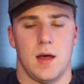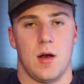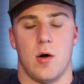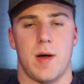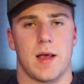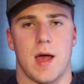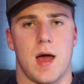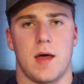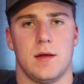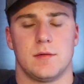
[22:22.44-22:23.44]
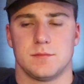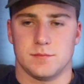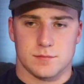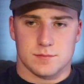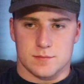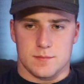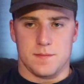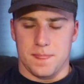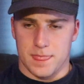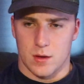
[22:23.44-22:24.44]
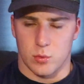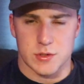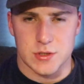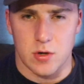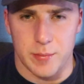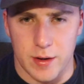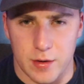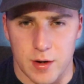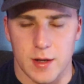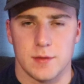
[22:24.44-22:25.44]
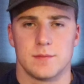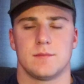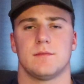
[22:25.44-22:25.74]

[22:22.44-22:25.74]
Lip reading: And oh my God. We're so bitter, right?